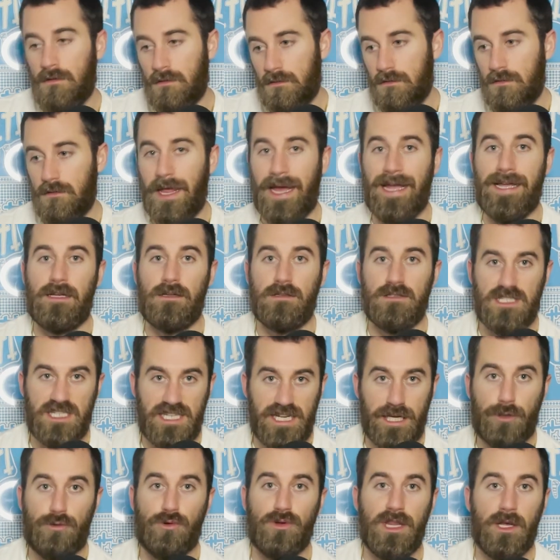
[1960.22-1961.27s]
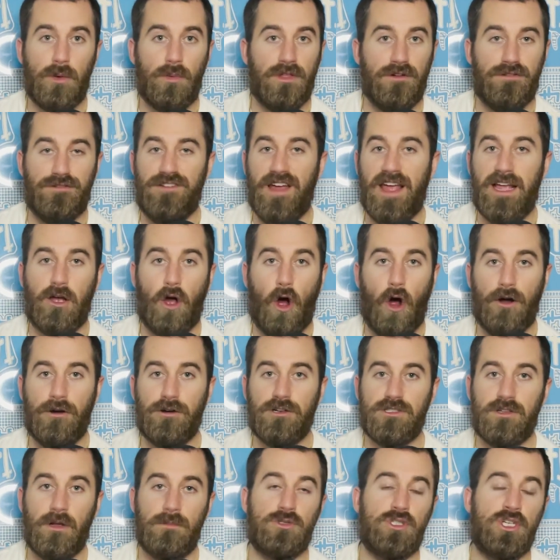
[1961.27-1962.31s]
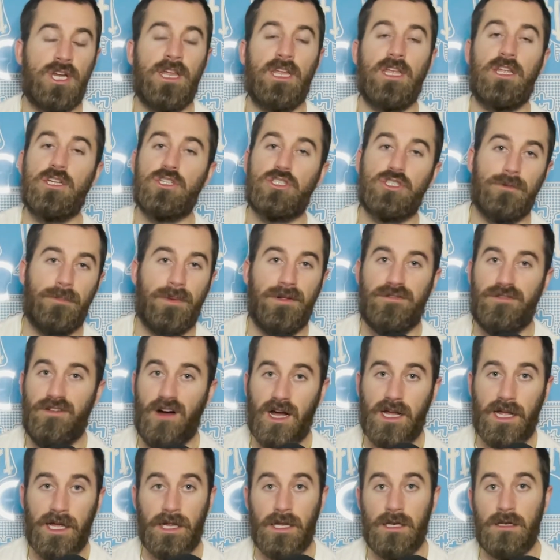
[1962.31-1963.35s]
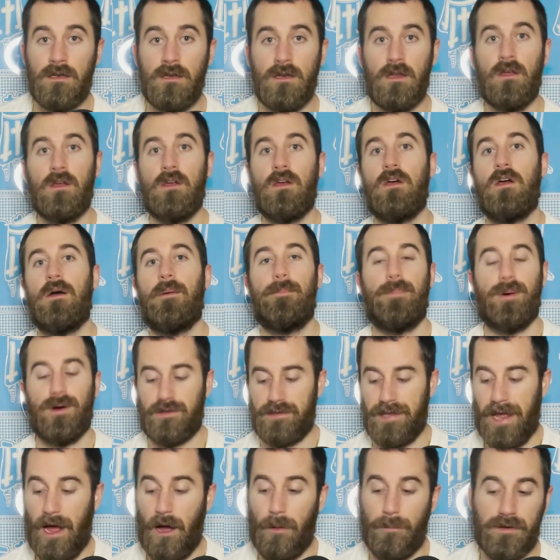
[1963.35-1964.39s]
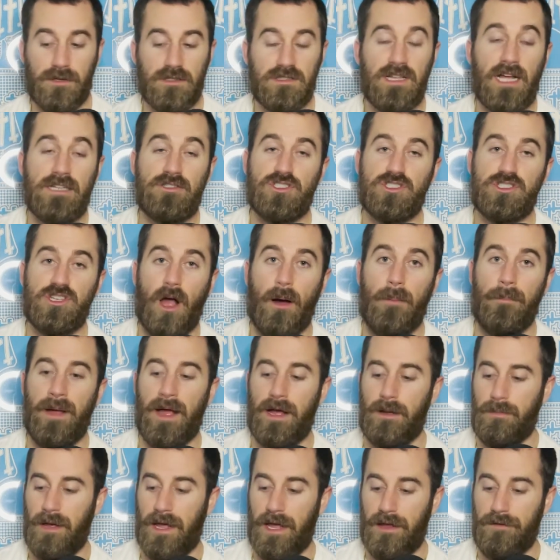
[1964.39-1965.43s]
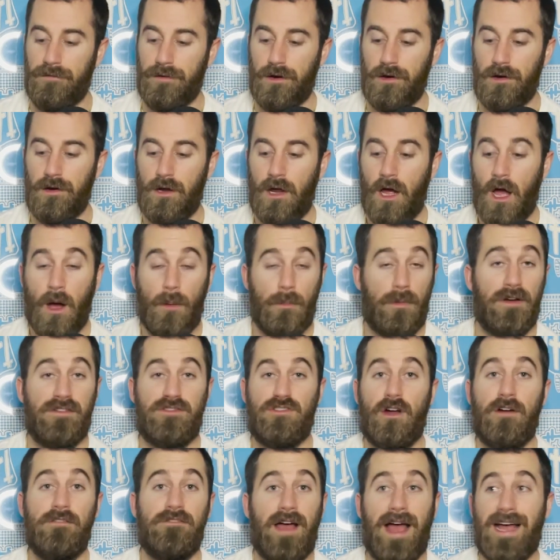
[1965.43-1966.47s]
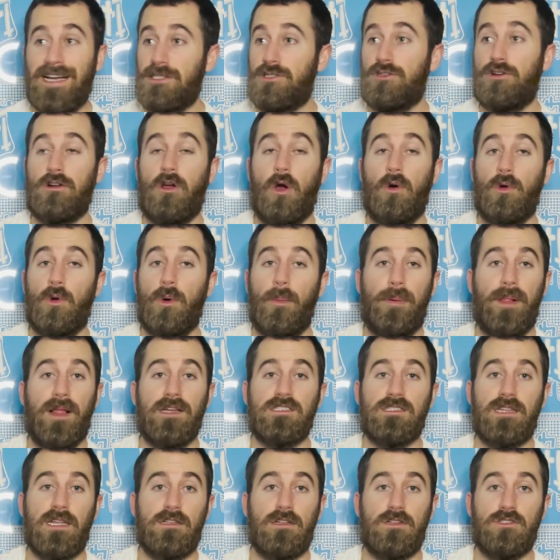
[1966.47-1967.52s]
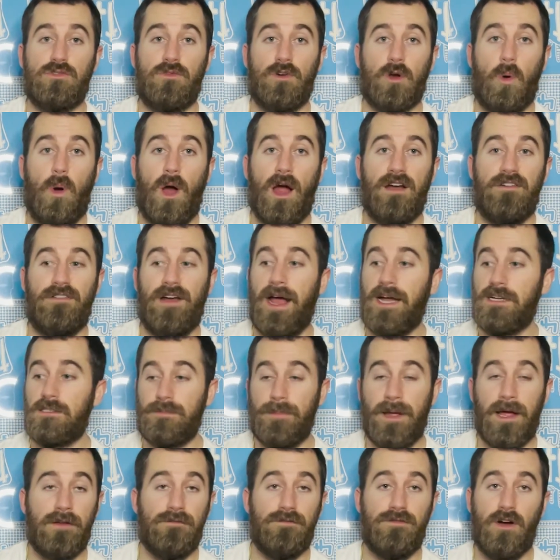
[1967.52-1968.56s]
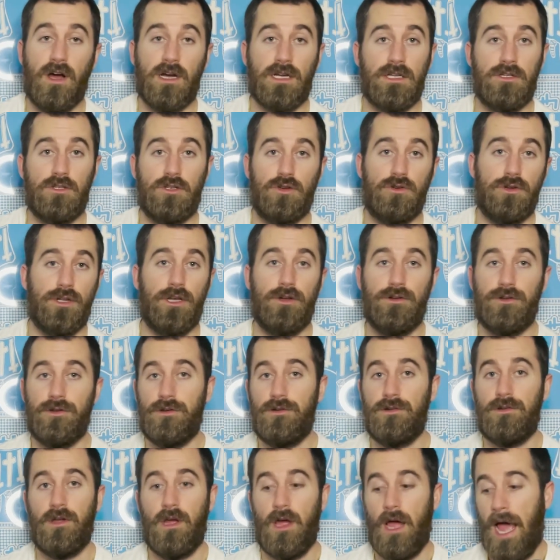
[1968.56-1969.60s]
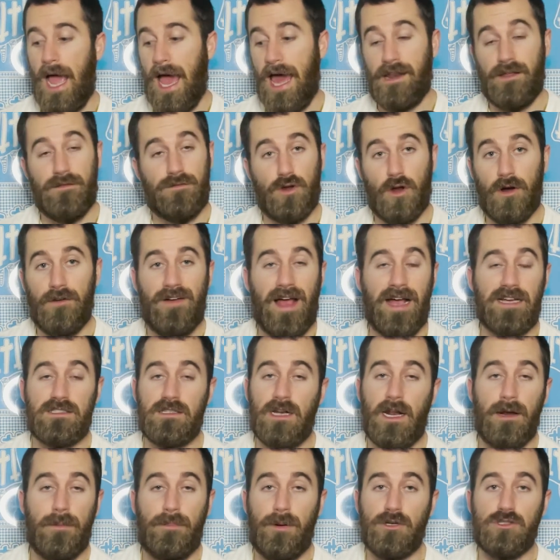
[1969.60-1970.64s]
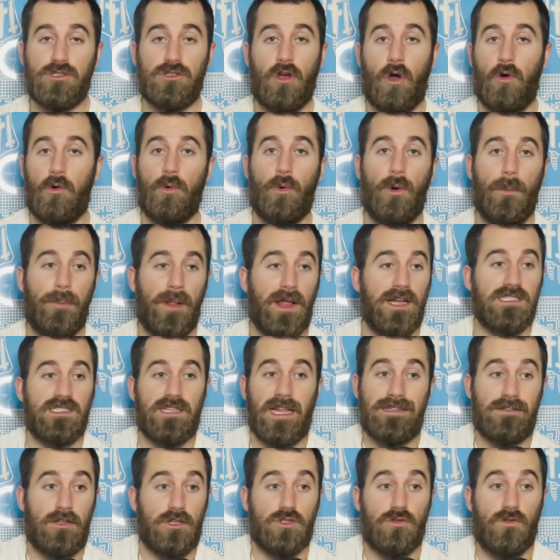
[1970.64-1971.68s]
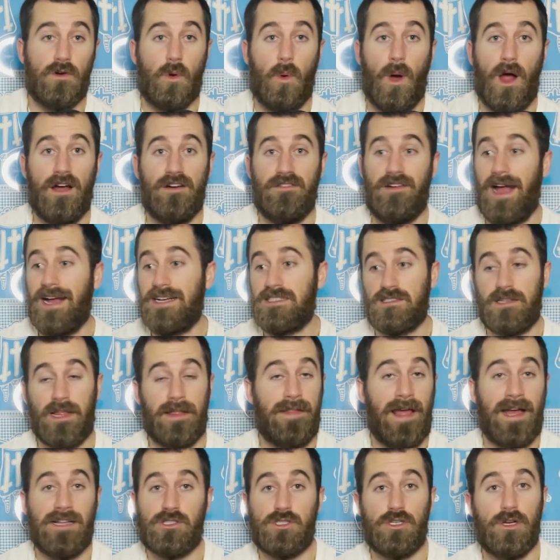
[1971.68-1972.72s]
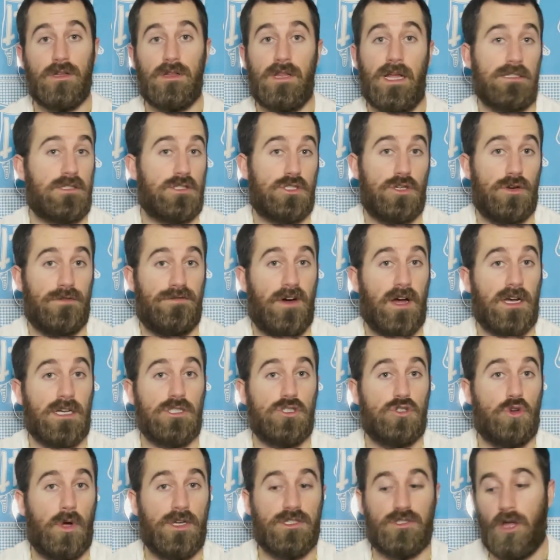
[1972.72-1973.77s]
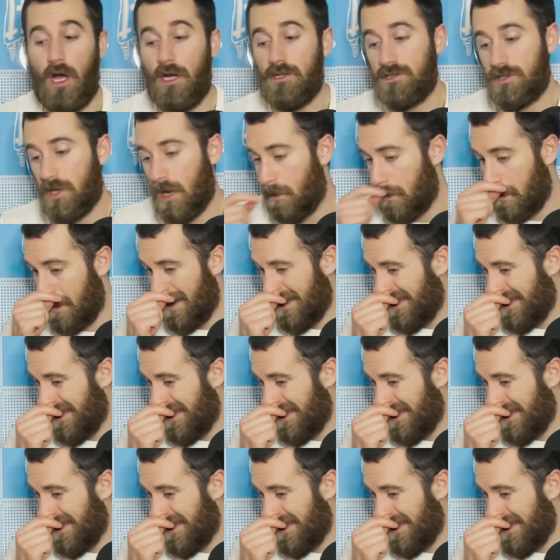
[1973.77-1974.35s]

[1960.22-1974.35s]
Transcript: like secretly with a fake card or some shit, you should be fucking put down because that's scumbag behavior. But if you're unvaxxed and you're going to a place that doesn't require vax, man, fucking do you, dude. And if you're a vaccinated person going to a place that doesn't require vax, then that's your fucking choice also.